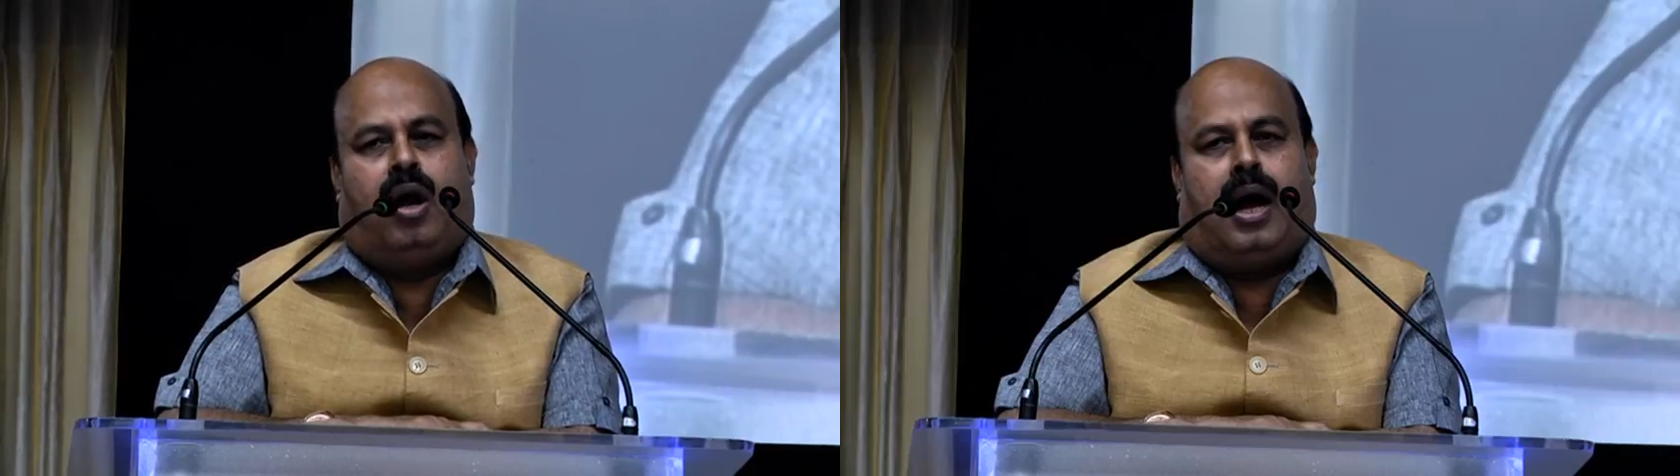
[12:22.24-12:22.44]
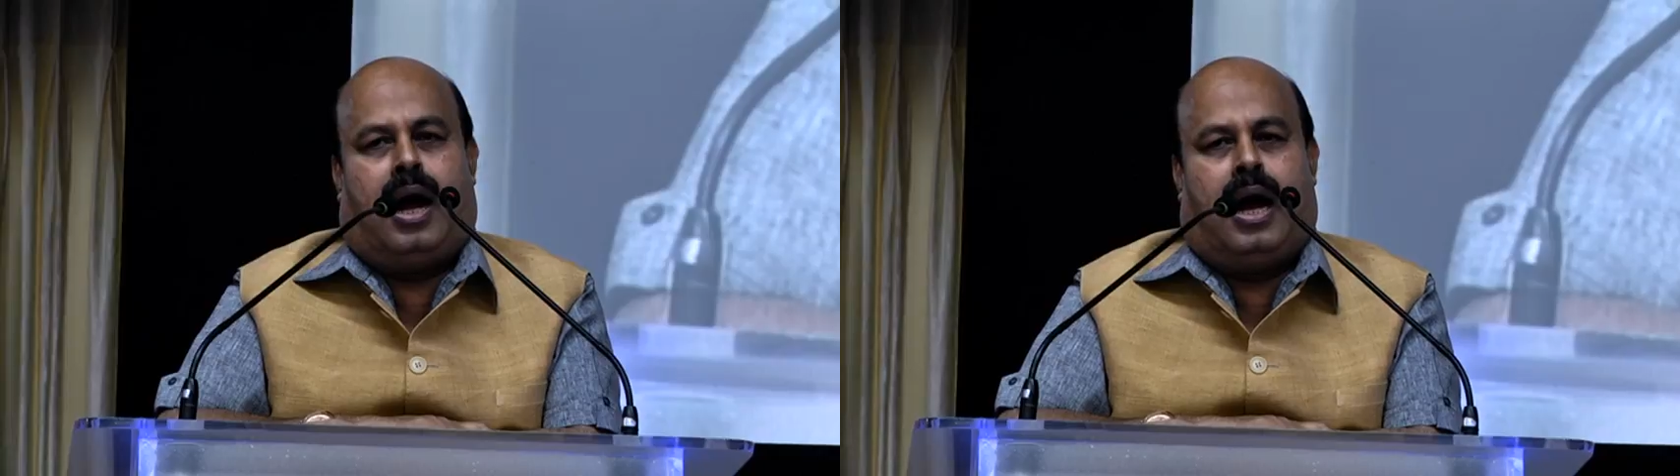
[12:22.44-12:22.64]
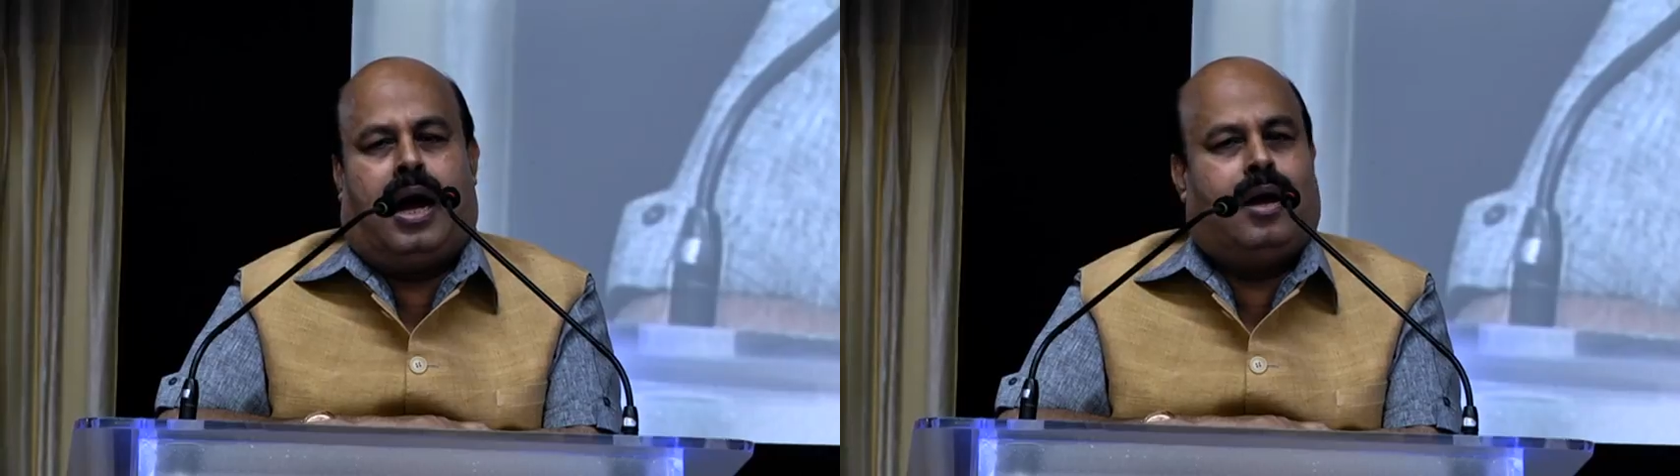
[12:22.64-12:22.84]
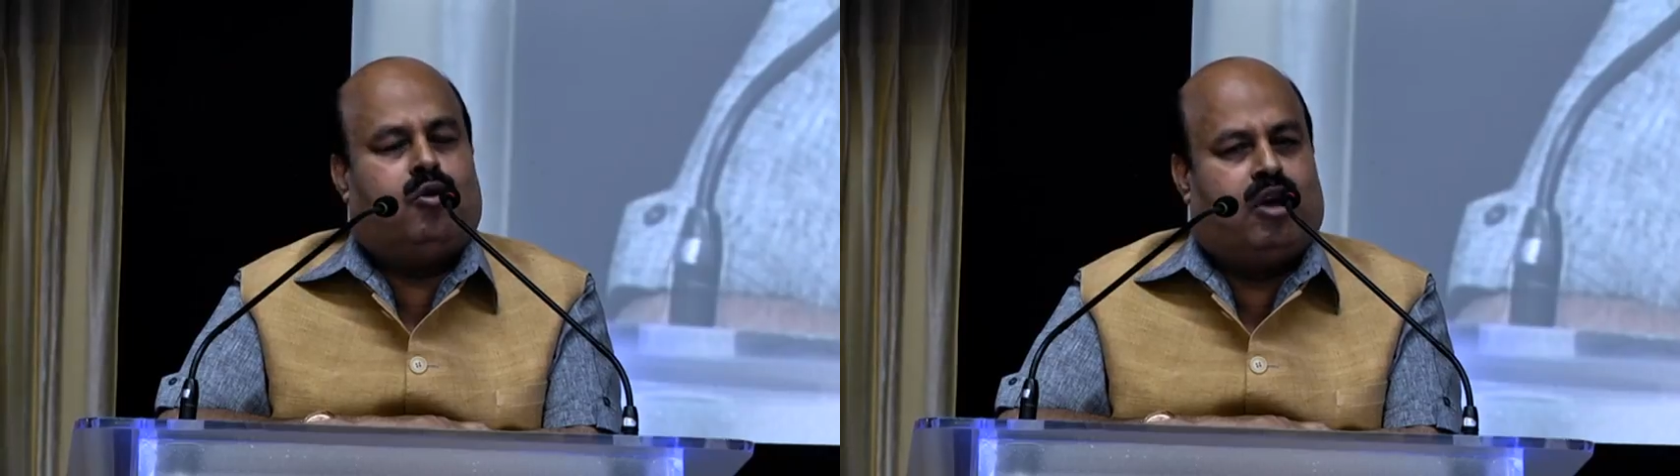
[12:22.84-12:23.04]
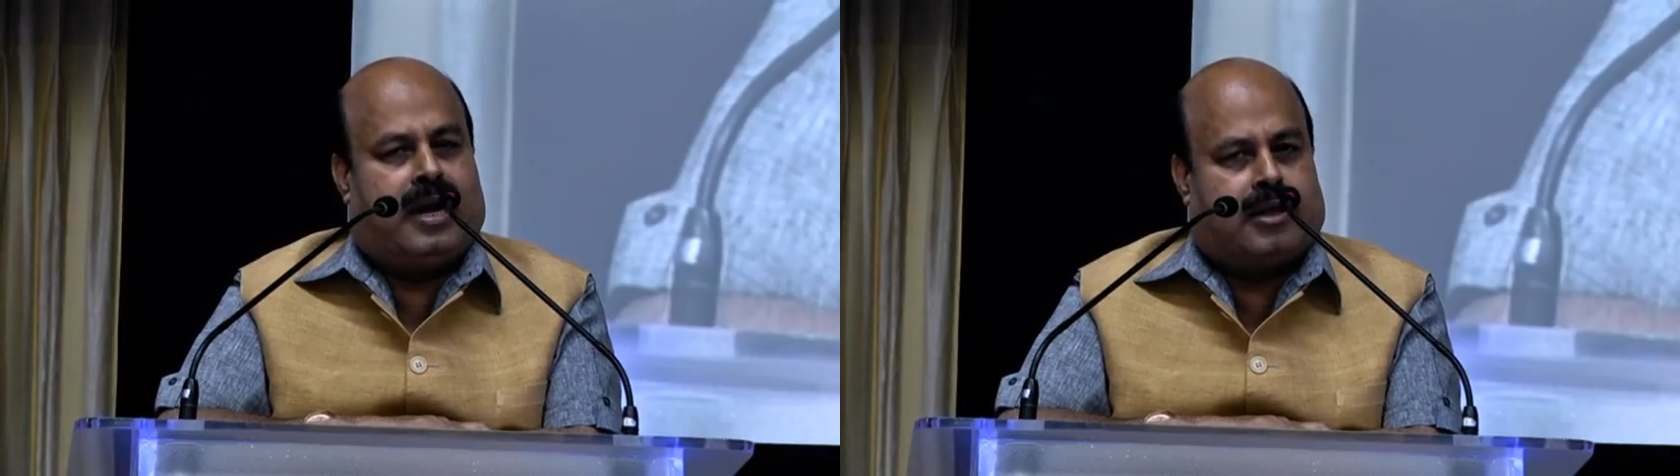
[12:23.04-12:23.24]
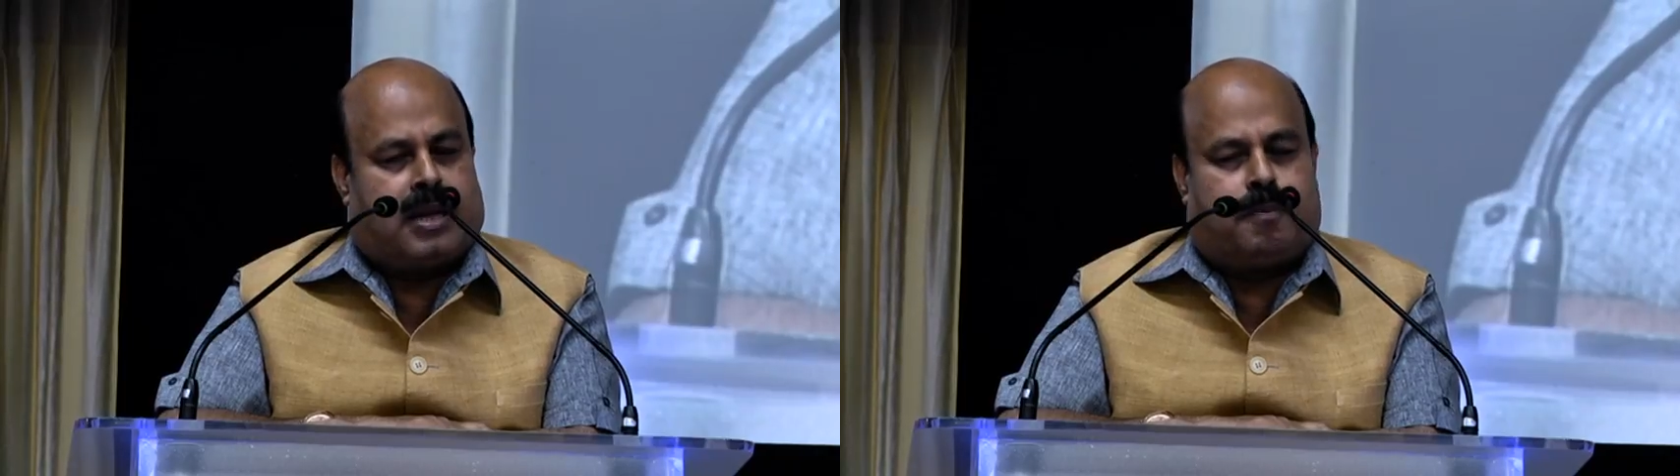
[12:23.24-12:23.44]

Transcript: uh, generation